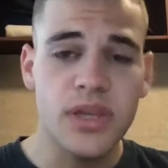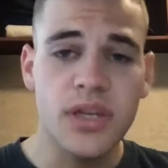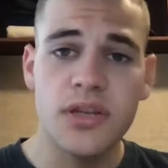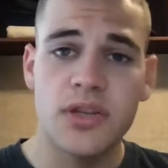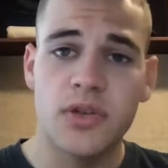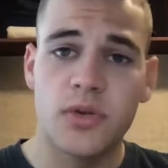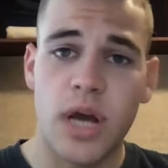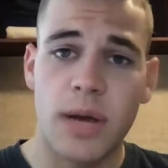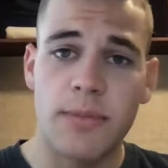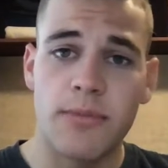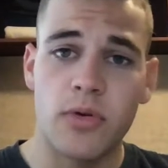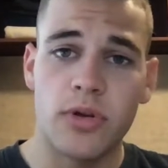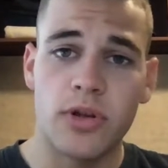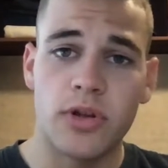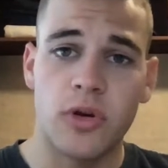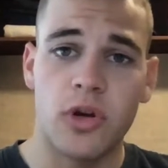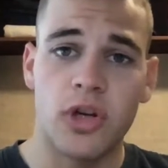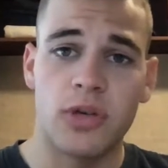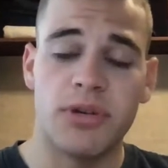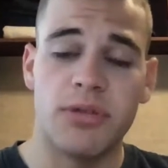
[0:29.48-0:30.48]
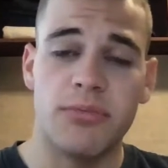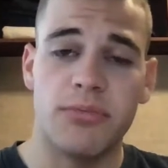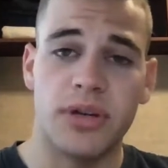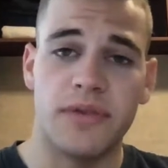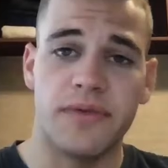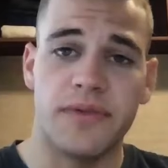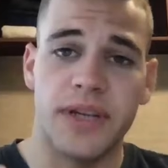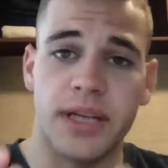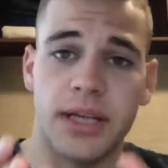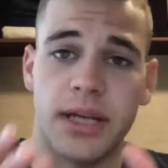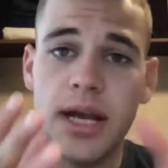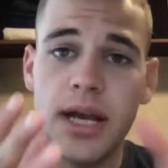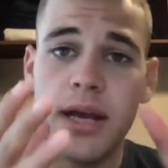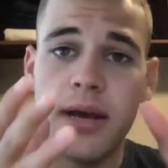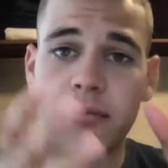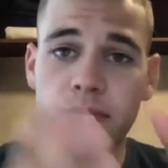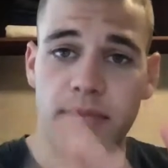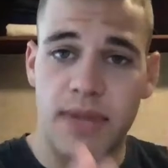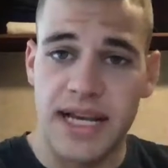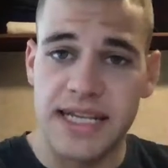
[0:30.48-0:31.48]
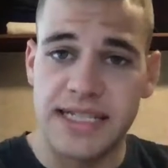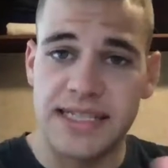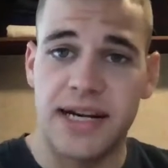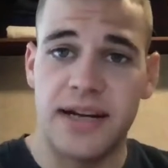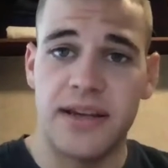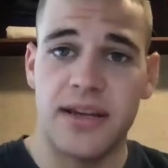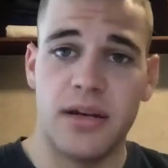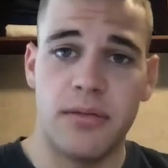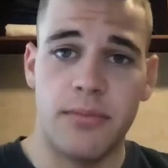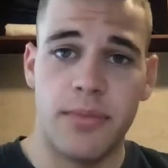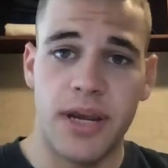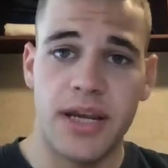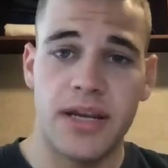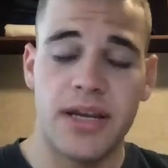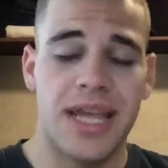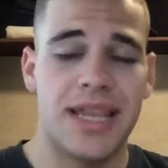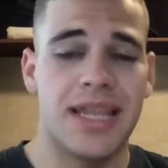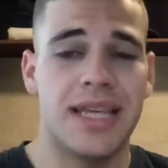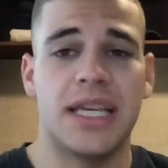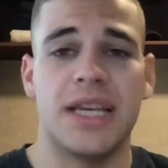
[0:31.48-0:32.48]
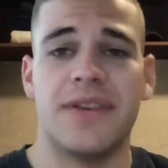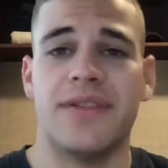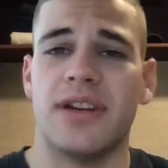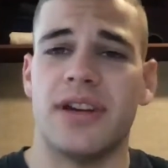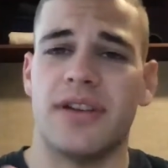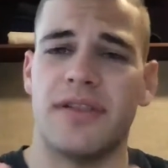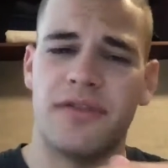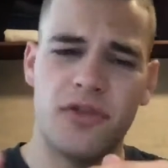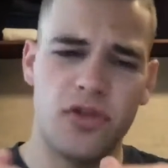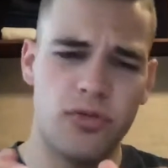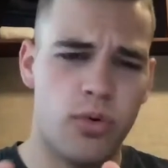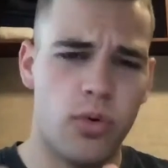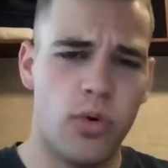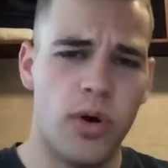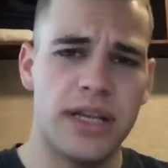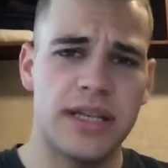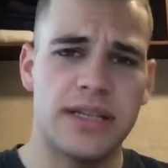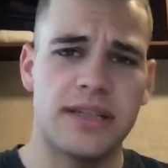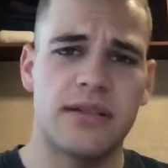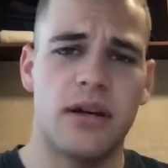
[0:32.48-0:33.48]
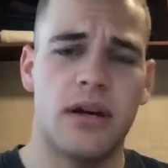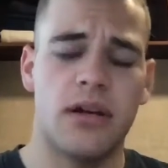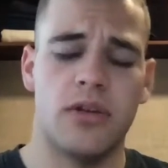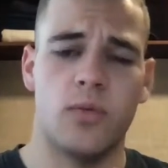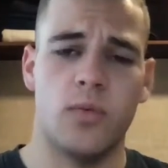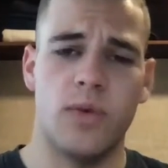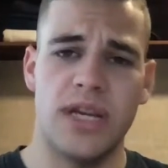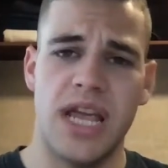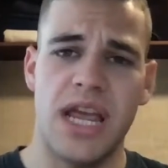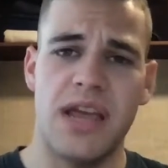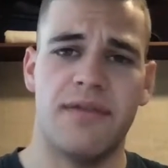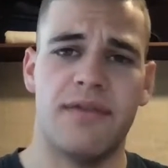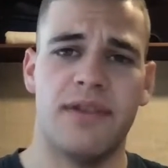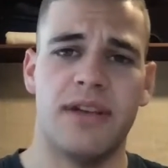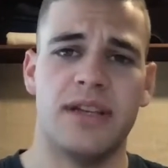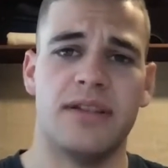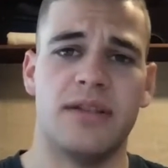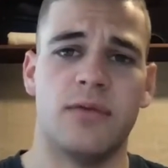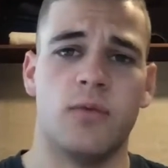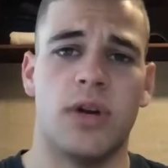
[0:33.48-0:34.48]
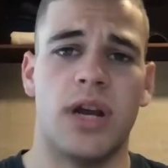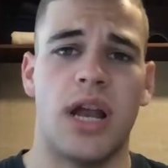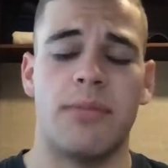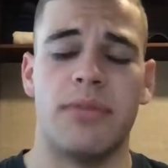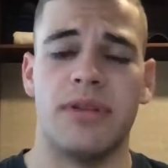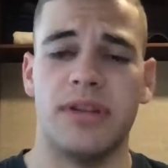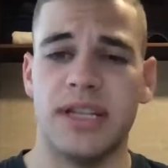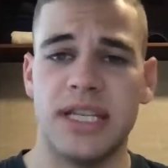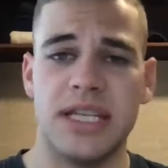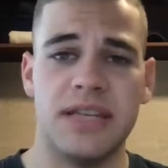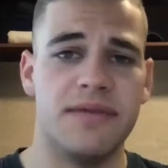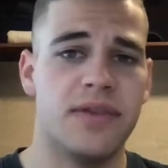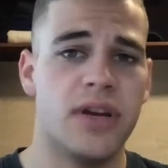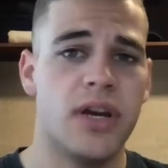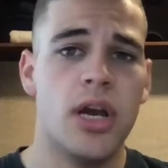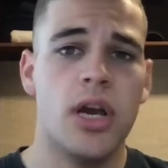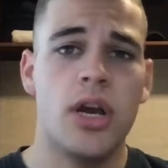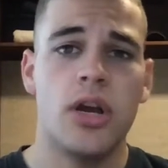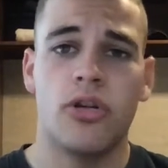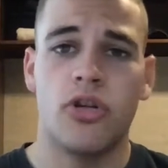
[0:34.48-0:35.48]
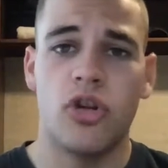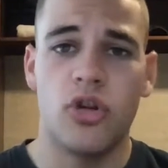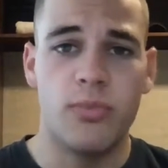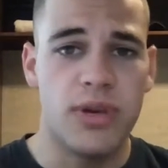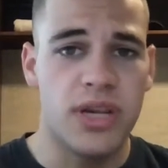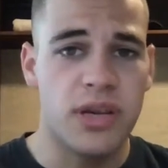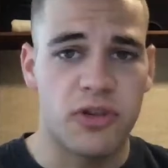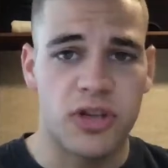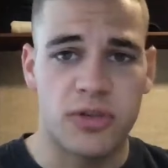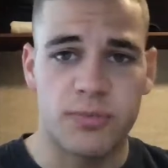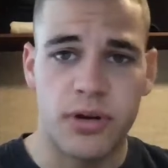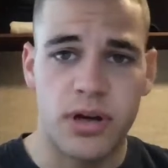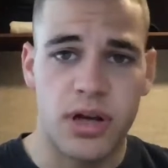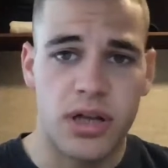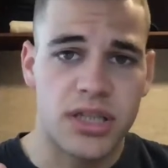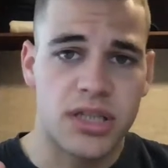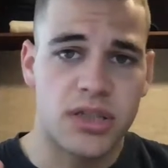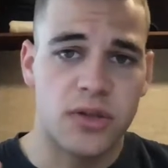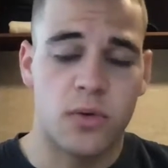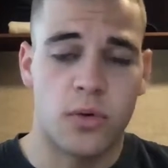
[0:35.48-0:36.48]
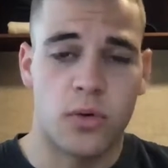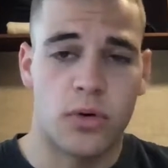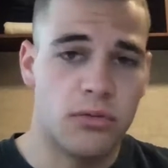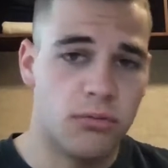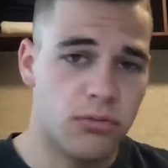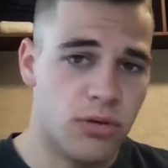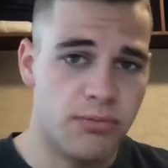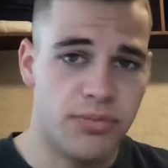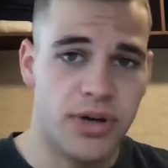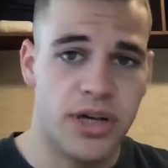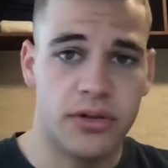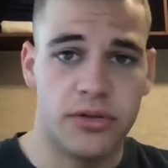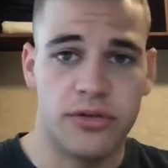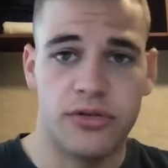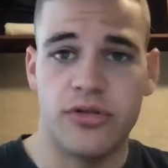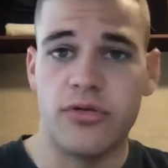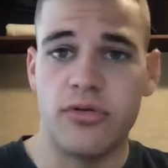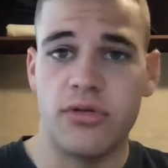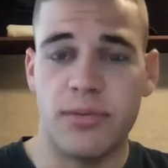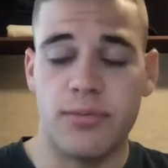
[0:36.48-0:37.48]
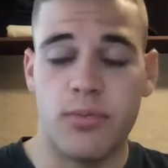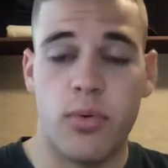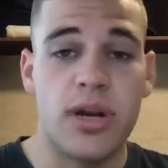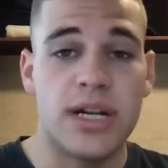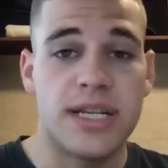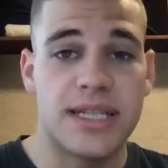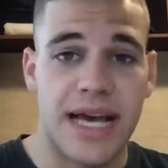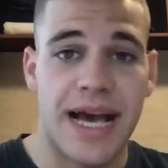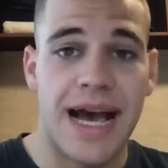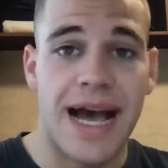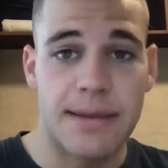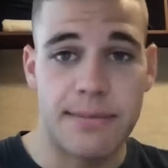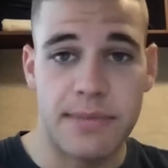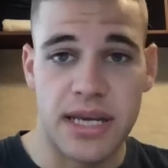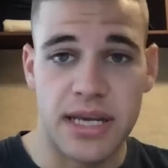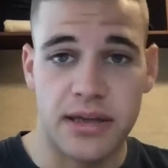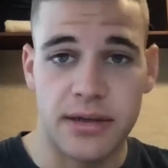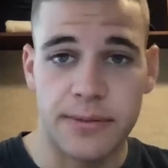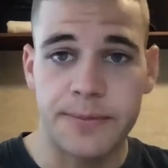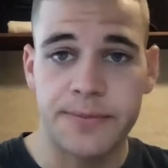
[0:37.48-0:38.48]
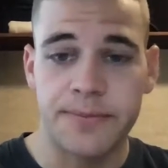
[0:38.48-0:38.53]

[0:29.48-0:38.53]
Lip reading: so I'm only going to be briefing my side of the debate and then giving a few points on the wheat aphids and what I believe could be a response or rebuttal to the points that I make.